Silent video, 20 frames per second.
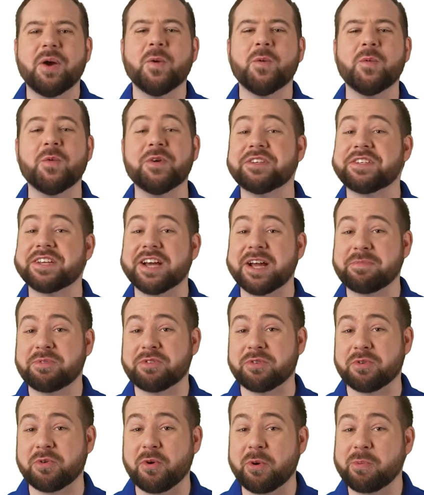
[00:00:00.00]
When times
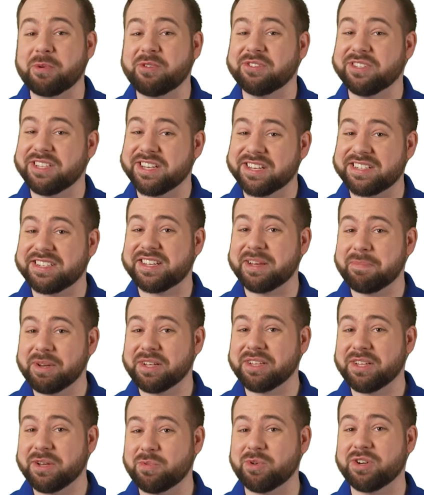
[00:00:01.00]
are normal, you
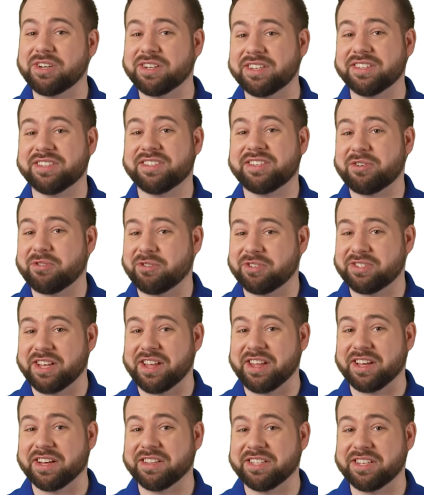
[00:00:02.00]
typically wouldn't consider
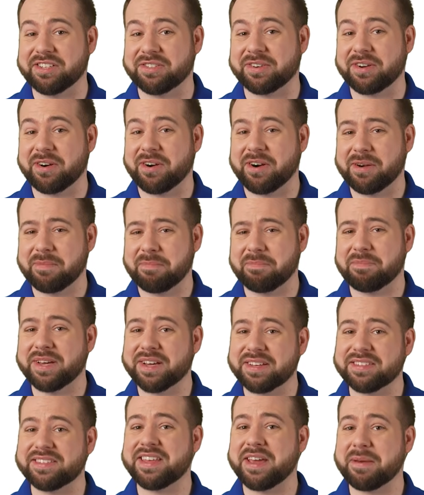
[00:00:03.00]
selling a leased car
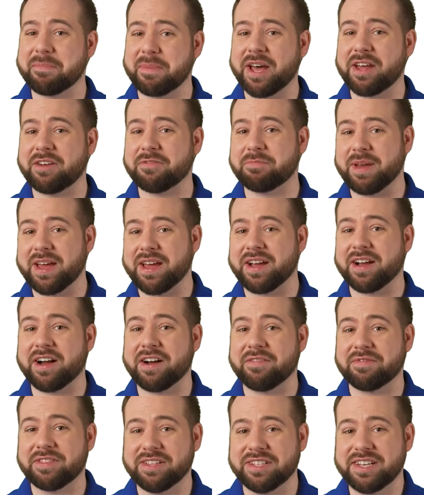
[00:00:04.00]
because the amount of paying
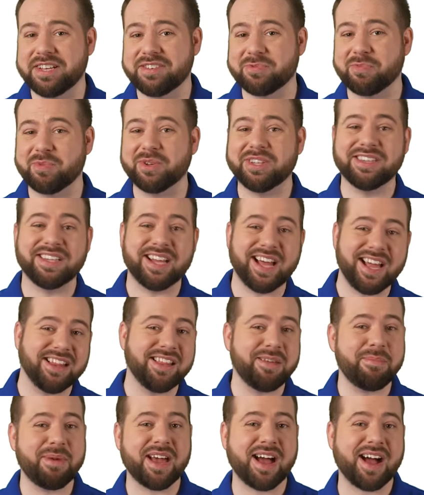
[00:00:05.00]
off the lease would
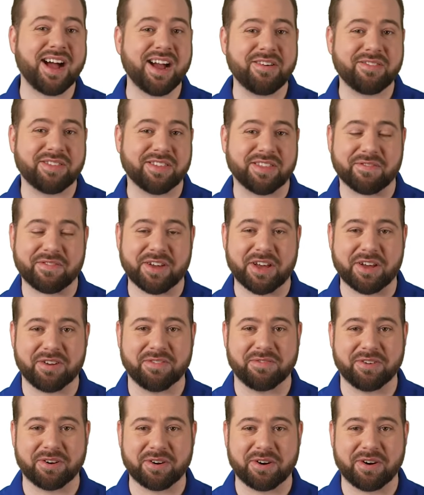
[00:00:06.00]
likely be higher than the value
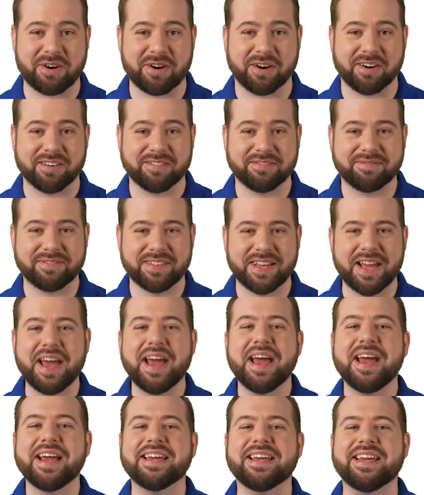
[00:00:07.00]
of your car.
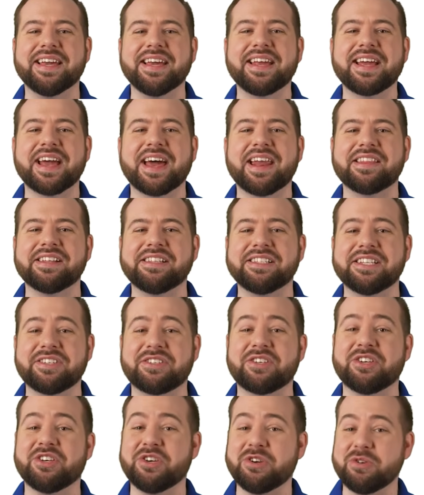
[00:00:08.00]
Getting out of the
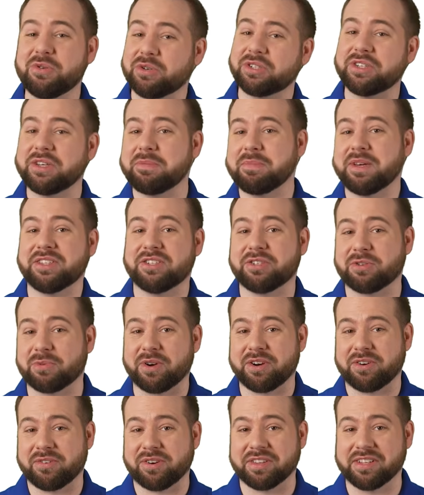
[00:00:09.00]
lease usually means
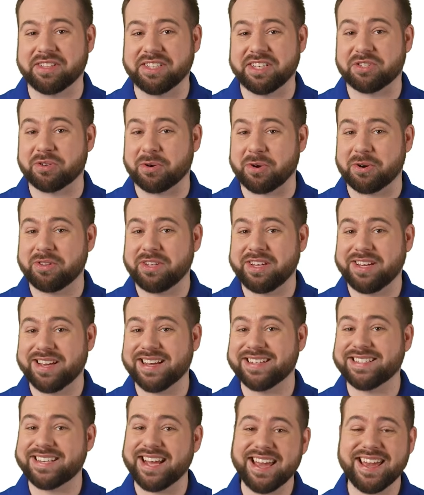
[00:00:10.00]
surrendering the lease early
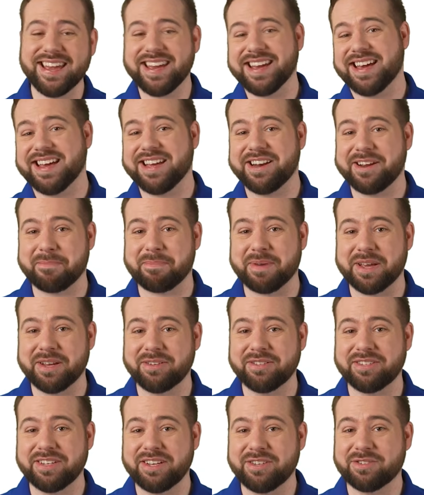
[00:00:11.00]
and taking a hit on
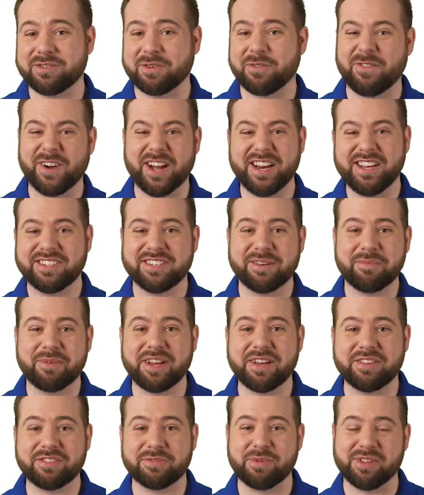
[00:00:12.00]
penalties or finding someone
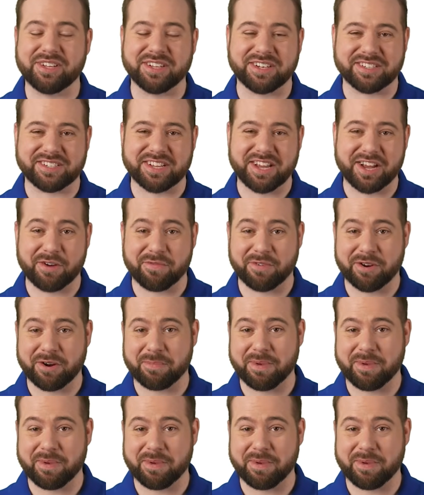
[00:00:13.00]
else willing to take over your